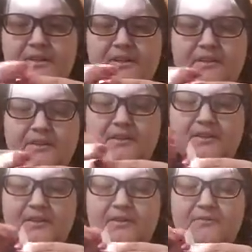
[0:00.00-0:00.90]
be
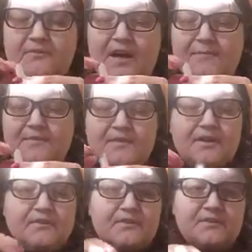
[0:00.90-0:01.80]
wrapped
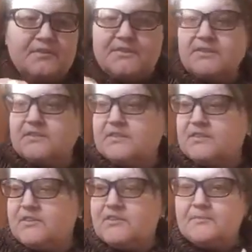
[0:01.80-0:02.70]
around your
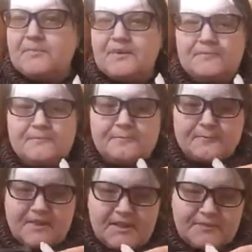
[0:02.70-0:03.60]
cylinder but
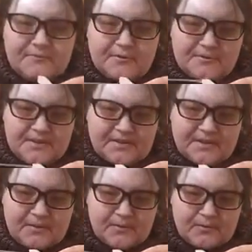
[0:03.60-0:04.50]
free from the
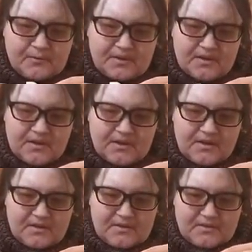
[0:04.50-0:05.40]
cone.
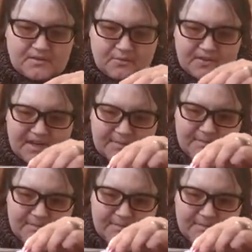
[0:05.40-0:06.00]
So what I